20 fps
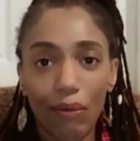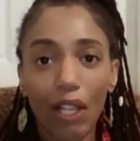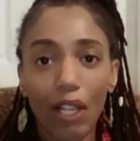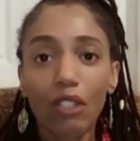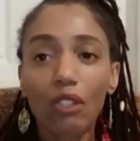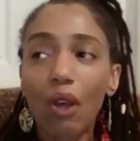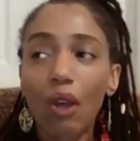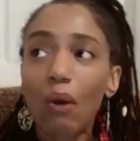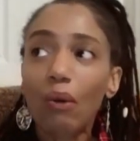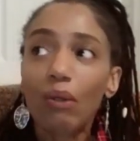
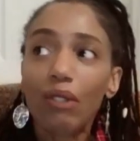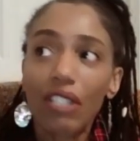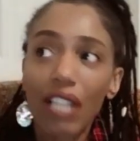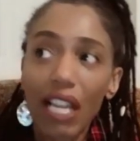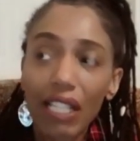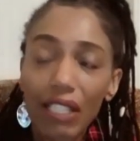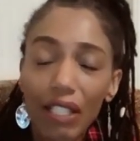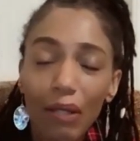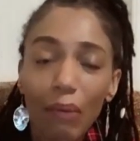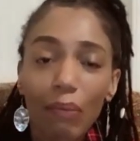So
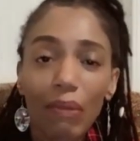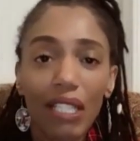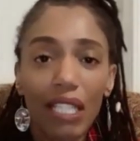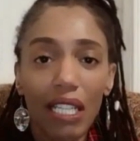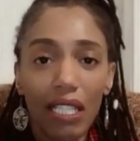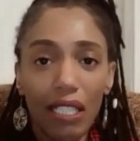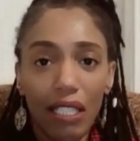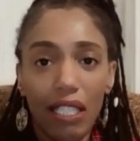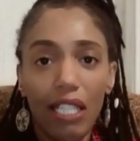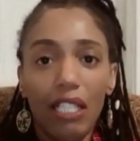set some
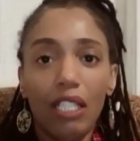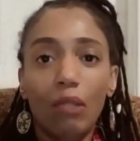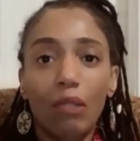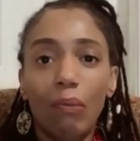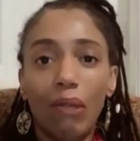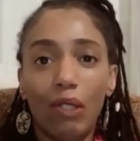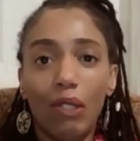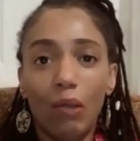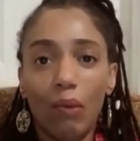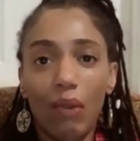distance
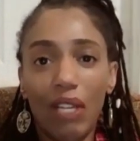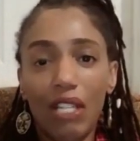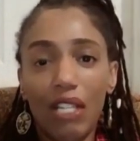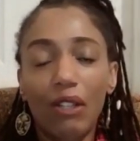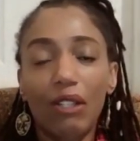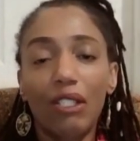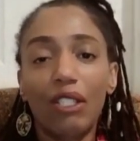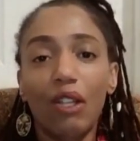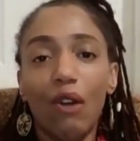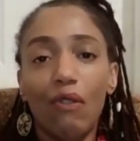between
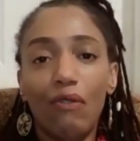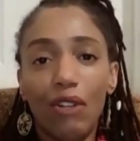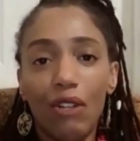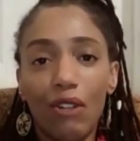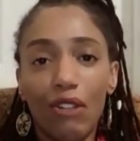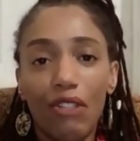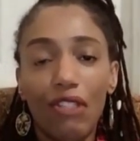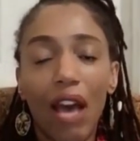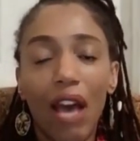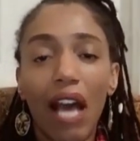yourself and
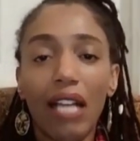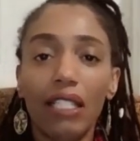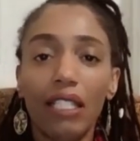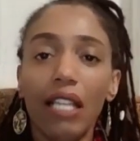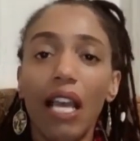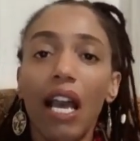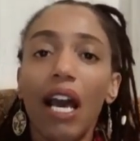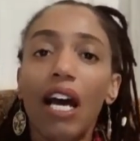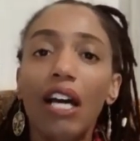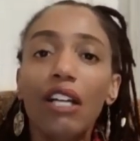your
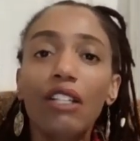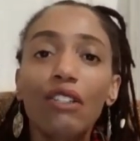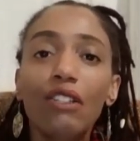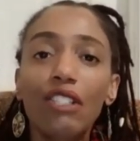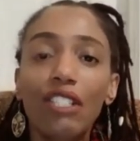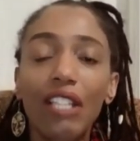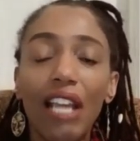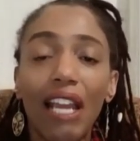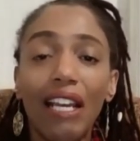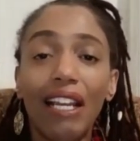thoughts,
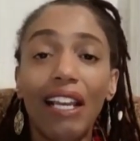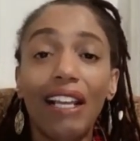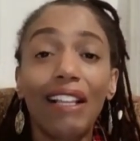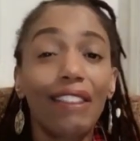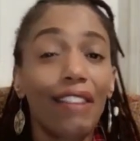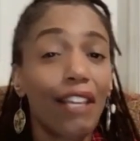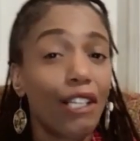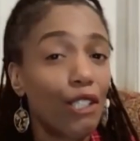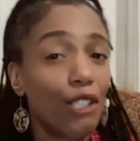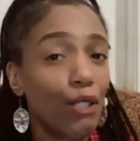understanding
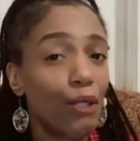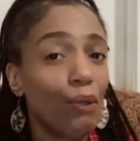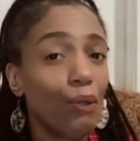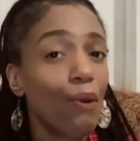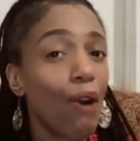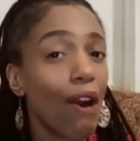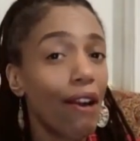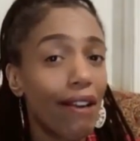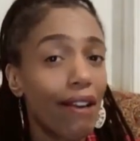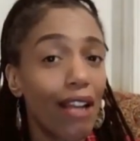that
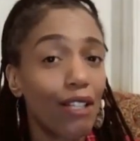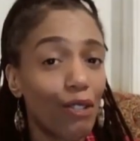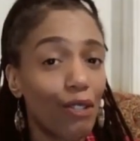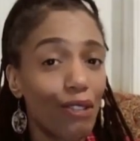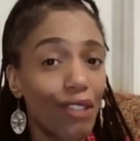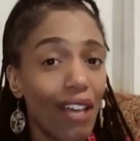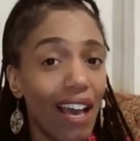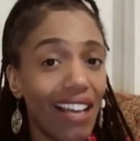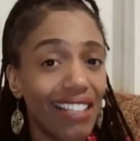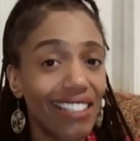you are not
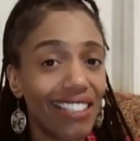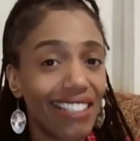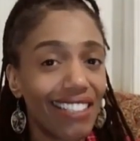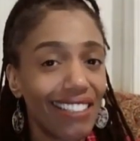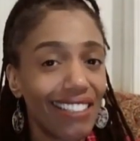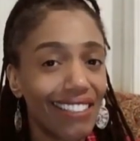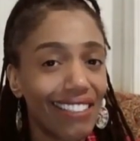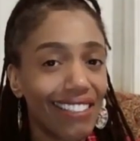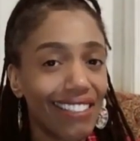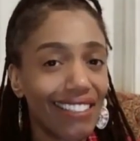your thoughts.
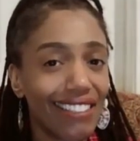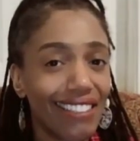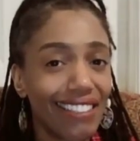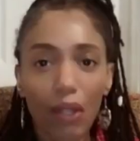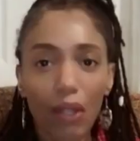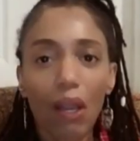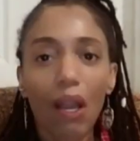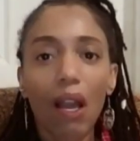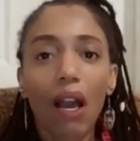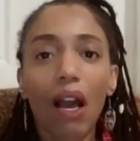
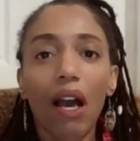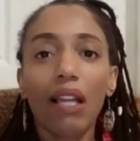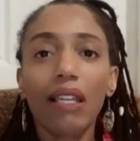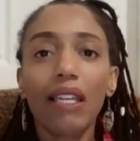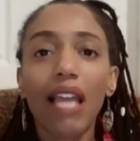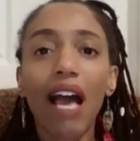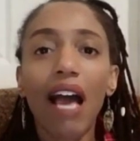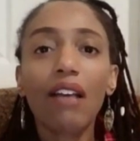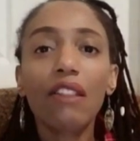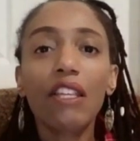
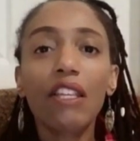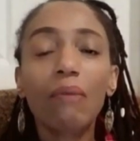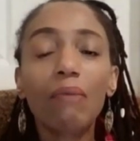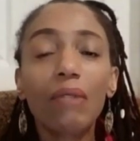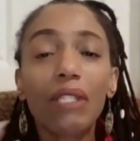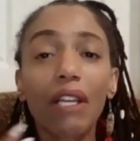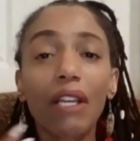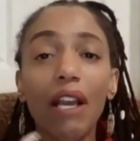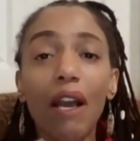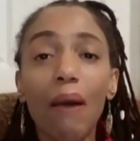Allow them
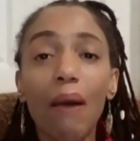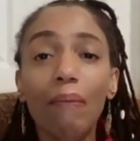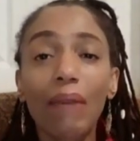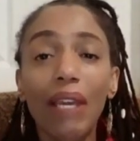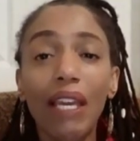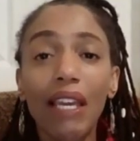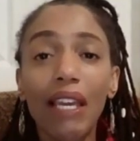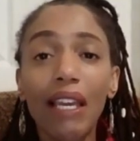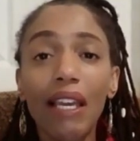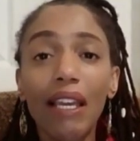to come
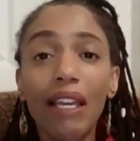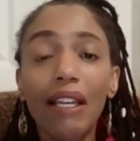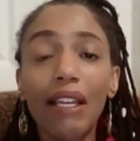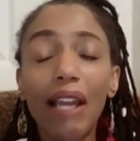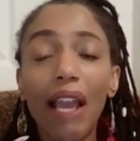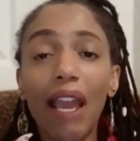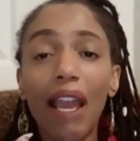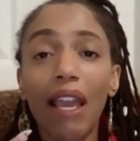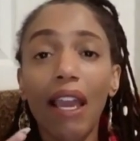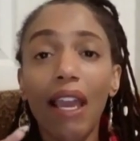
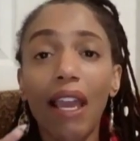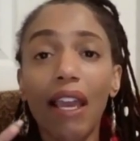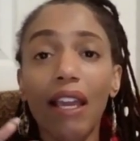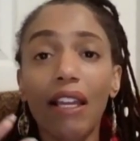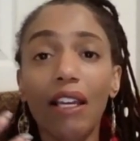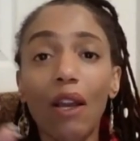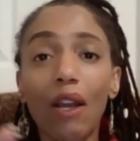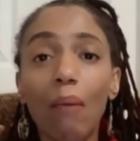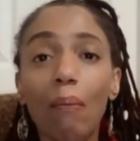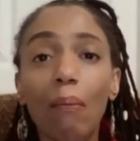in
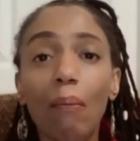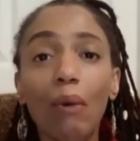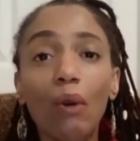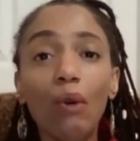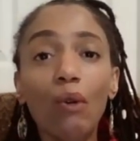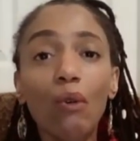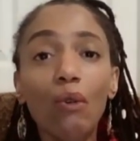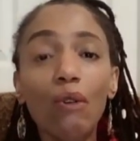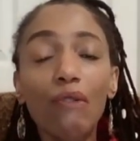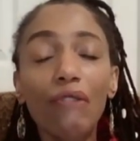and
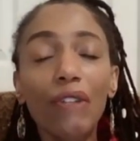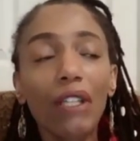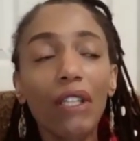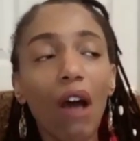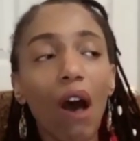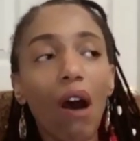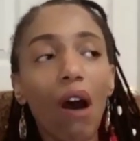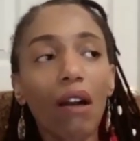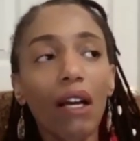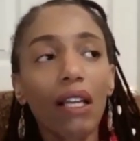move
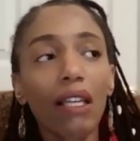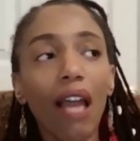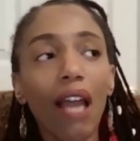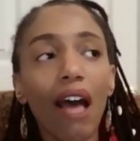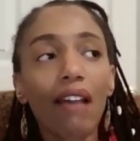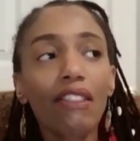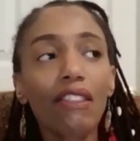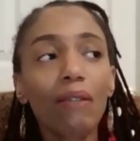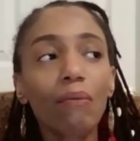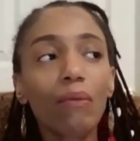along.
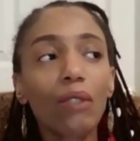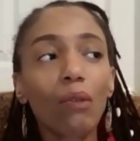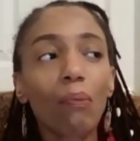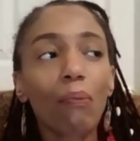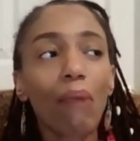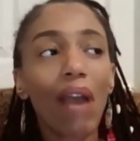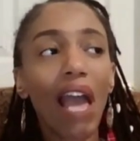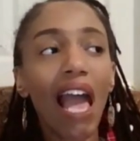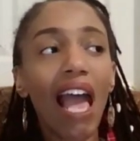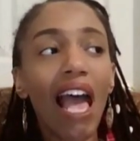Allow them to
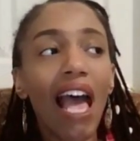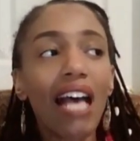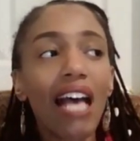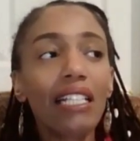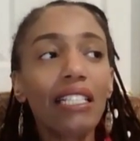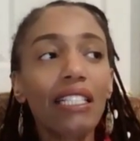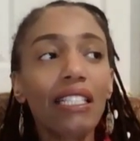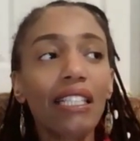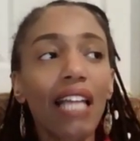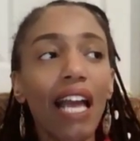
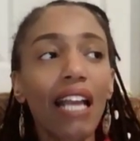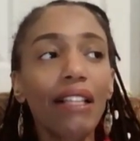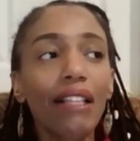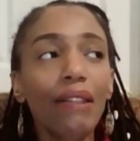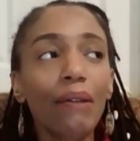pass like